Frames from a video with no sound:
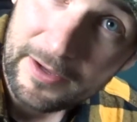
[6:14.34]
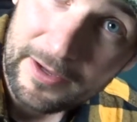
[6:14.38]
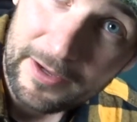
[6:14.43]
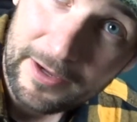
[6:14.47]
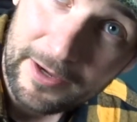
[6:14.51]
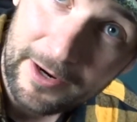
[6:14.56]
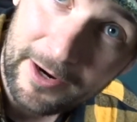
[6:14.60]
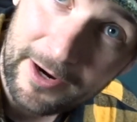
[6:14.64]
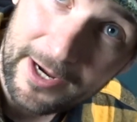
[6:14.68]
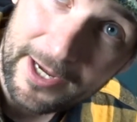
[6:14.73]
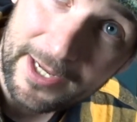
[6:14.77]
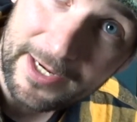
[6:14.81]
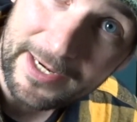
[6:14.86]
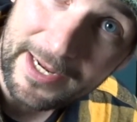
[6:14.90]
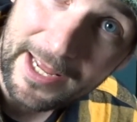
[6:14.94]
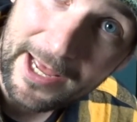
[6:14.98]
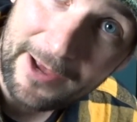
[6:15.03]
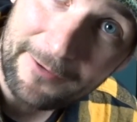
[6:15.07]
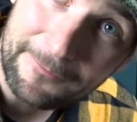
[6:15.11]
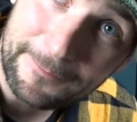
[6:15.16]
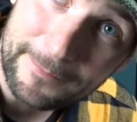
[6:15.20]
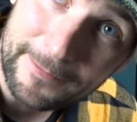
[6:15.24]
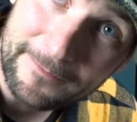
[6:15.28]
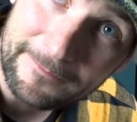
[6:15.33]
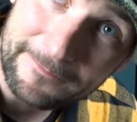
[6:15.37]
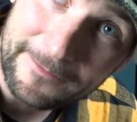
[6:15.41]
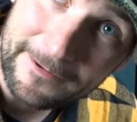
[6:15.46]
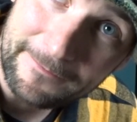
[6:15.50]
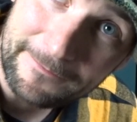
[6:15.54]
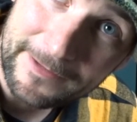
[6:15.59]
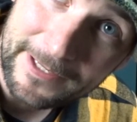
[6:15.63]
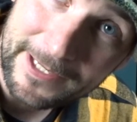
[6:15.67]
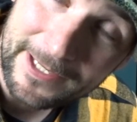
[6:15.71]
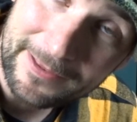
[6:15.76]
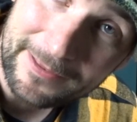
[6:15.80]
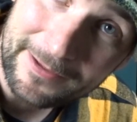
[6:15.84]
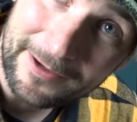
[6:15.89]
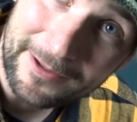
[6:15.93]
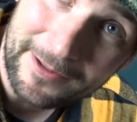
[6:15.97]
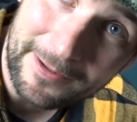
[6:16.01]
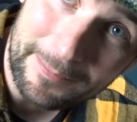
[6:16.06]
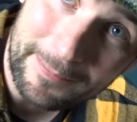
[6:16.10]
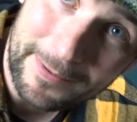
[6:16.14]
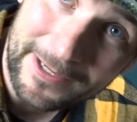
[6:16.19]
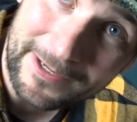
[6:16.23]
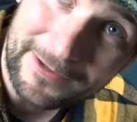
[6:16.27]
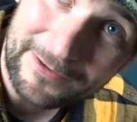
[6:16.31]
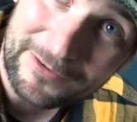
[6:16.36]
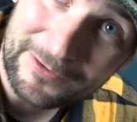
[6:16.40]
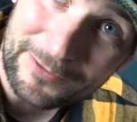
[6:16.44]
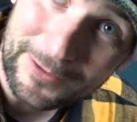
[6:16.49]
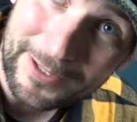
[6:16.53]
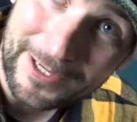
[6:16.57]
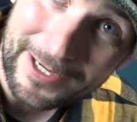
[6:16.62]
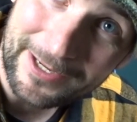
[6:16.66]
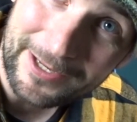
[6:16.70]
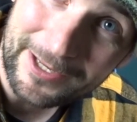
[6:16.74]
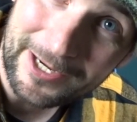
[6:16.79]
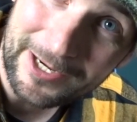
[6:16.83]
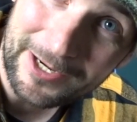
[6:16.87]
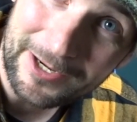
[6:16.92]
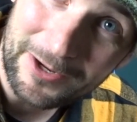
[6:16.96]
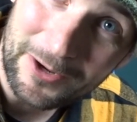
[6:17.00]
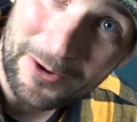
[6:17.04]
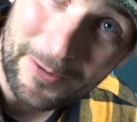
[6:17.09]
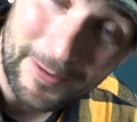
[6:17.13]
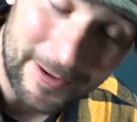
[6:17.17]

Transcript: All right, now from the 15th on the B string, you need to go